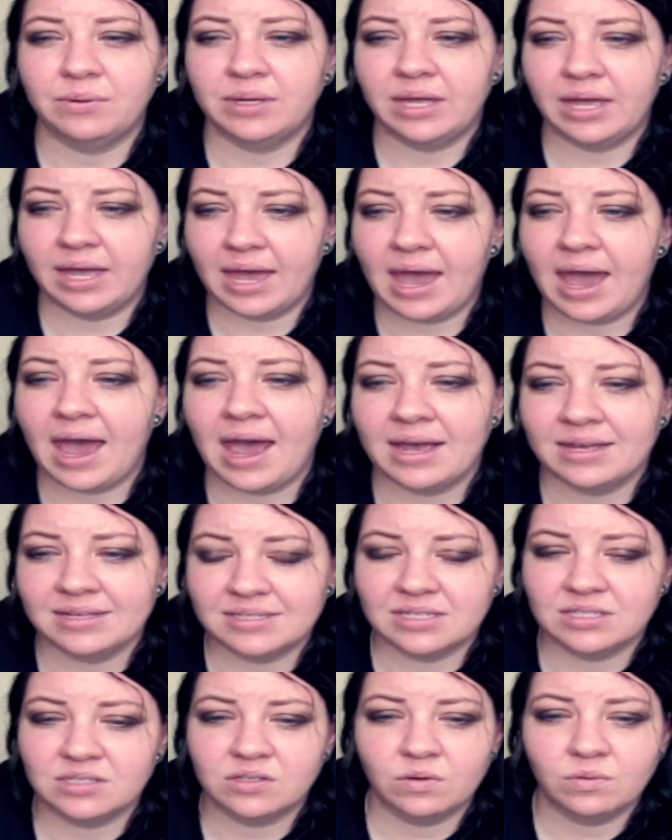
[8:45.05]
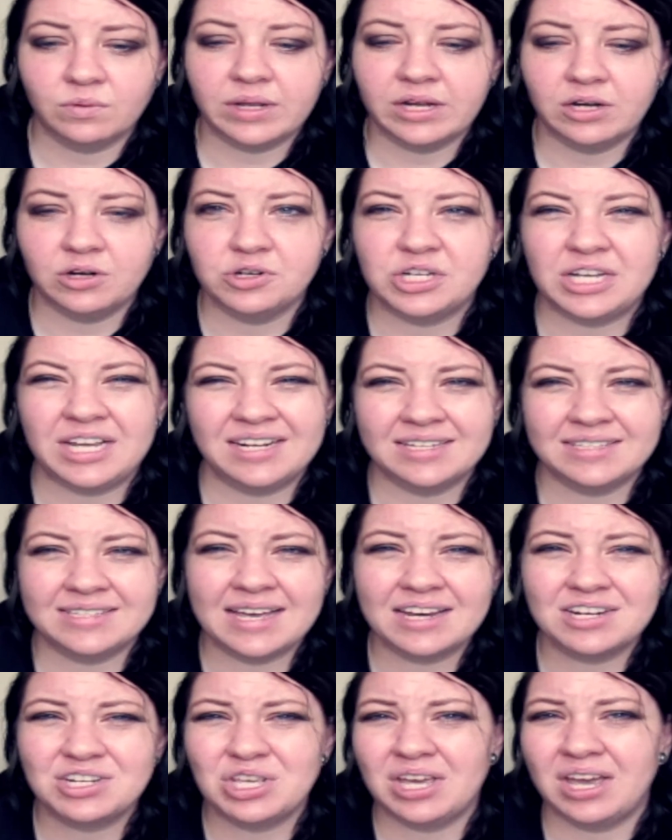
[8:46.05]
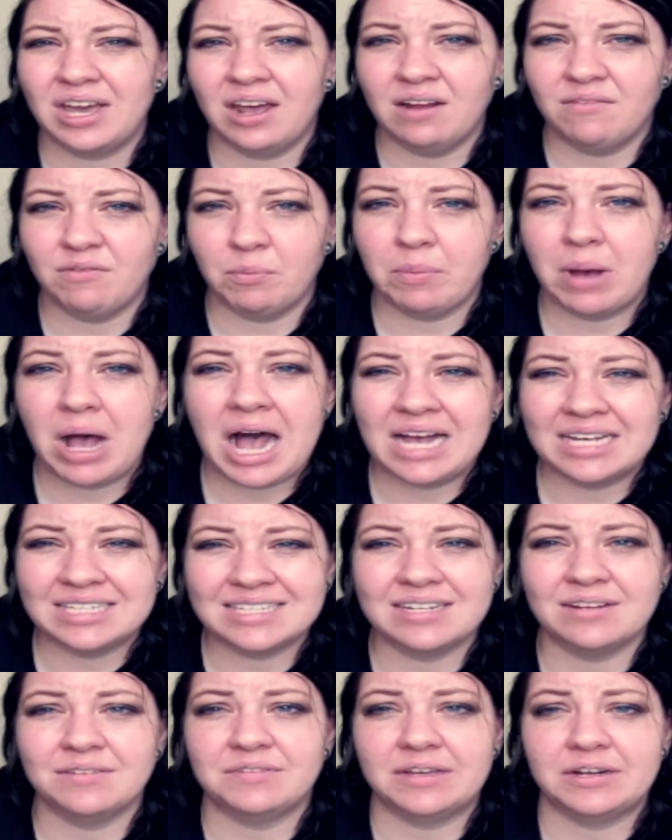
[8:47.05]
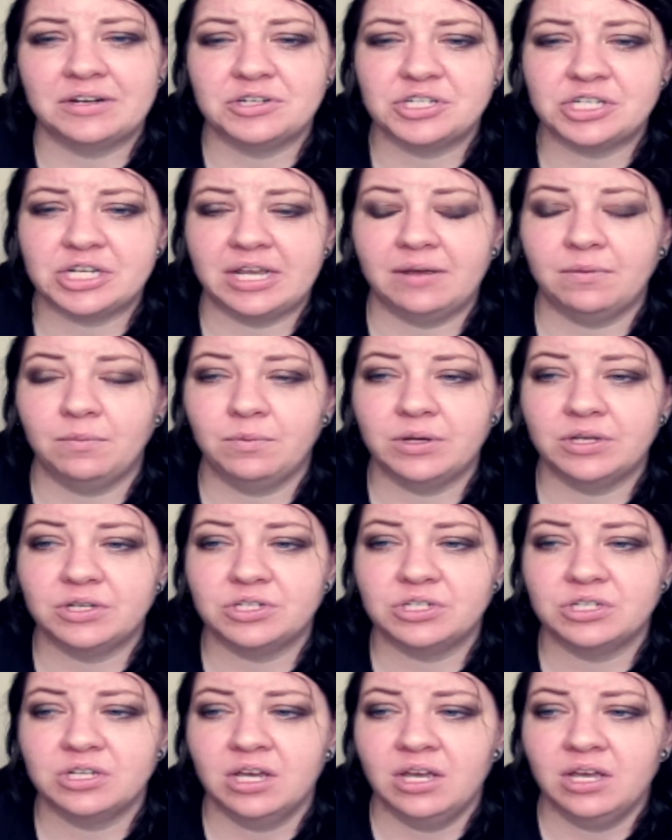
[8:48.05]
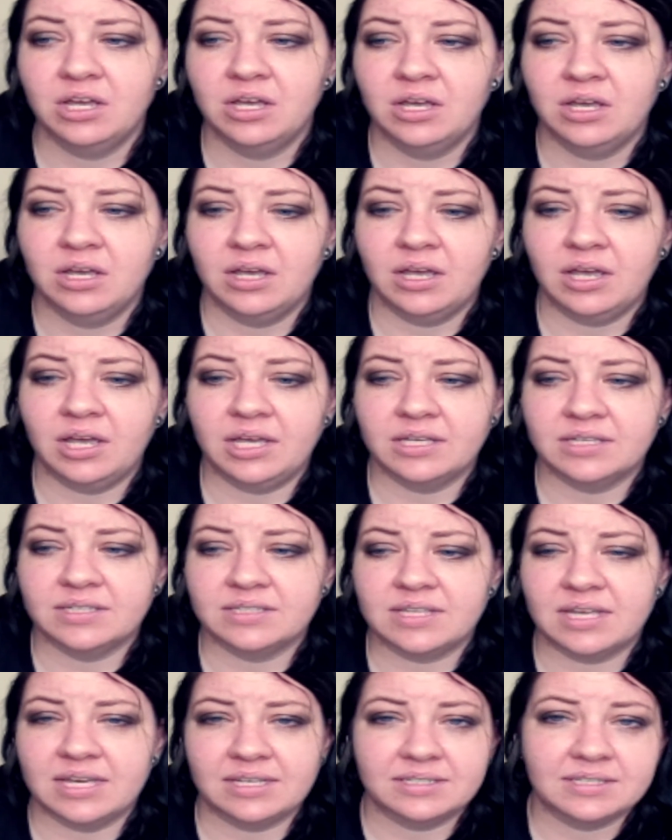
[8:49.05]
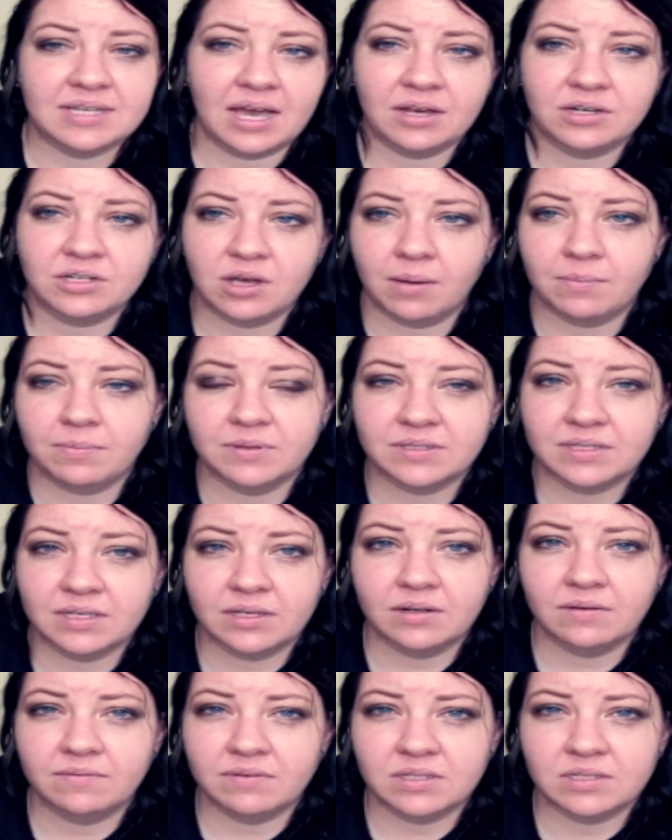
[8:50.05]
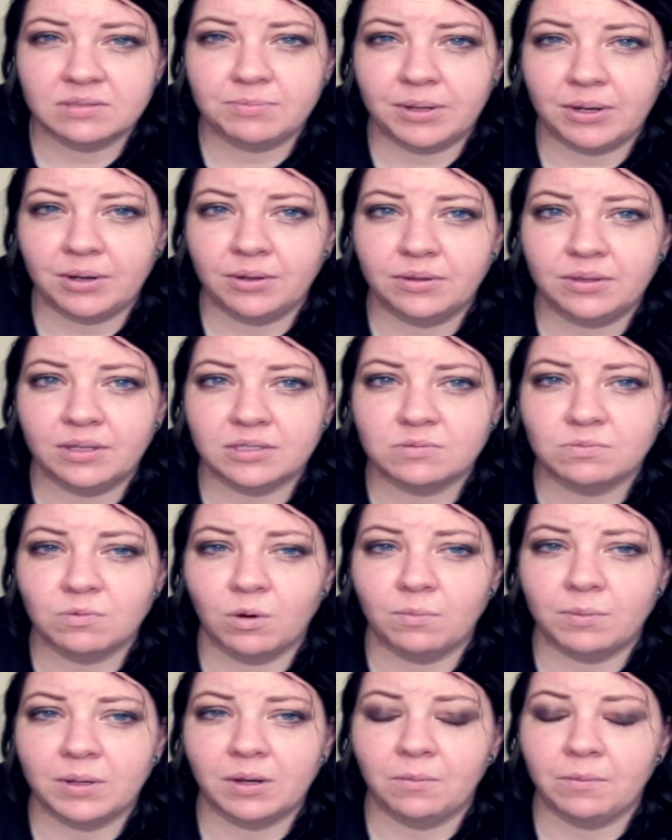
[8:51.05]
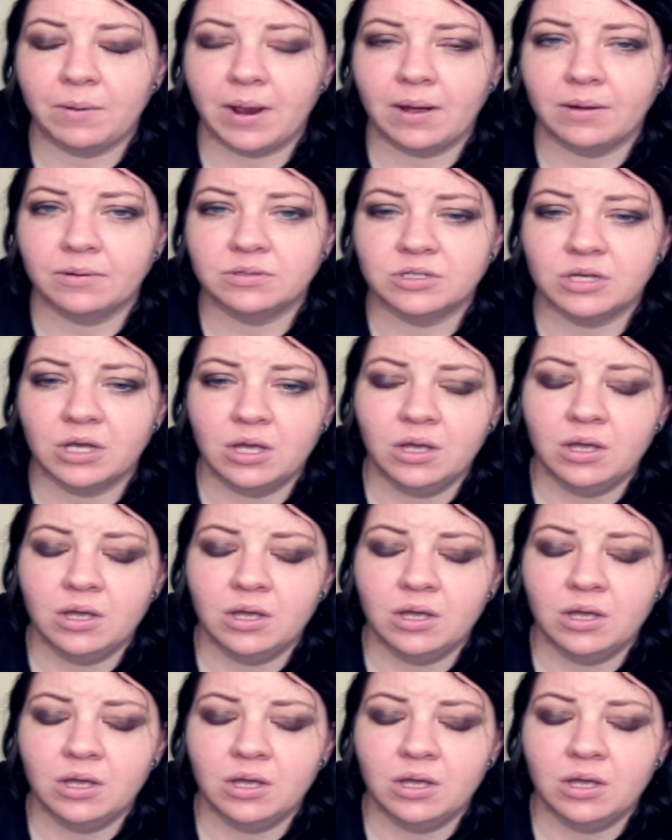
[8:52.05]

It has its own energy, and it's actually kind of a positive energy, which is the exact opposite of the spirit that's roaming around.